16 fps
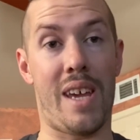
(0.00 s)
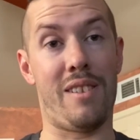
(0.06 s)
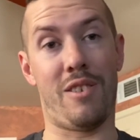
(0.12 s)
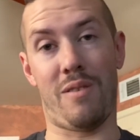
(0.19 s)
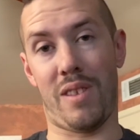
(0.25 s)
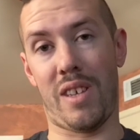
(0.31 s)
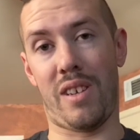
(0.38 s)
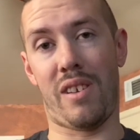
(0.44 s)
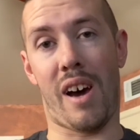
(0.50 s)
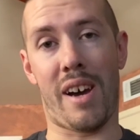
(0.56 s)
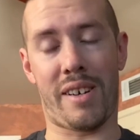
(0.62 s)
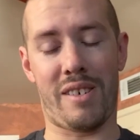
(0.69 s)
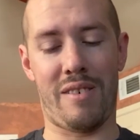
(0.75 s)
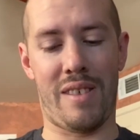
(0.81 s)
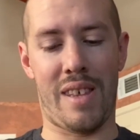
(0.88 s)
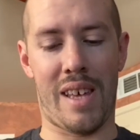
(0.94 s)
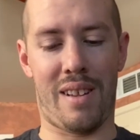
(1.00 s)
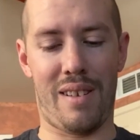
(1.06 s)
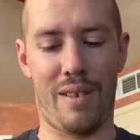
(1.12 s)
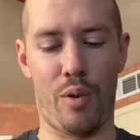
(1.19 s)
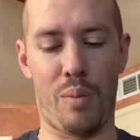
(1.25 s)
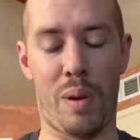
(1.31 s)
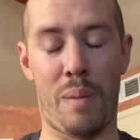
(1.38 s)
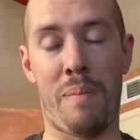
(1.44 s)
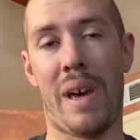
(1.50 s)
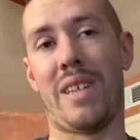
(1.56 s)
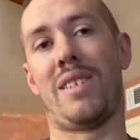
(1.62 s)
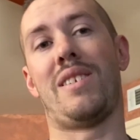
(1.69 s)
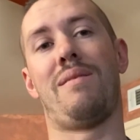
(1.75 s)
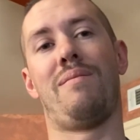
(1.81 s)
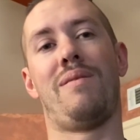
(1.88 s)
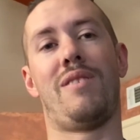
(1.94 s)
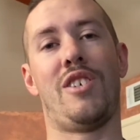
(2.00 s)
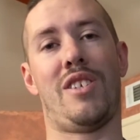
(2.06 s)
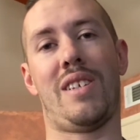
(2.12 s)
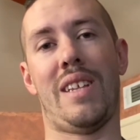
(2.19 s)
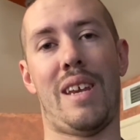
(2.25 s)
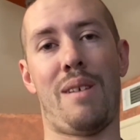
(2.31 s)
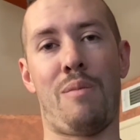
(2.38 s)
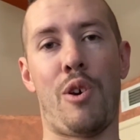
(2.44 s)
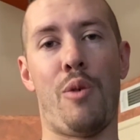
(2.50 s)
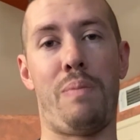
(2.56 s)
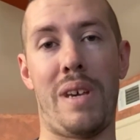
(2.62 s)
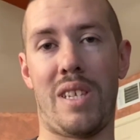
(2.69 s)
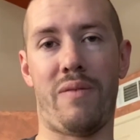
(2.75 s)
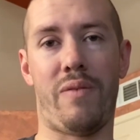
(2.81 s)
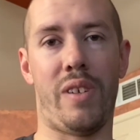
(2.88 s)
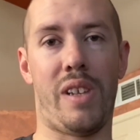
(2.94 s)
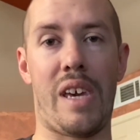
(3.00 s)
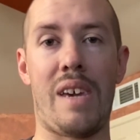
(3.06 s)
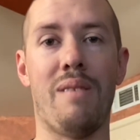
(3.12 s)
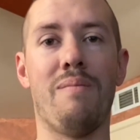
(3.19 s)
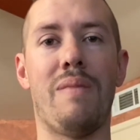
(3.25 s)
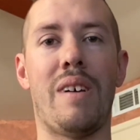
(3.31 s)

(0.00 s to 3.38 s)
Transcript: and so did the doctor, that it would have been best just to let him go peacefully.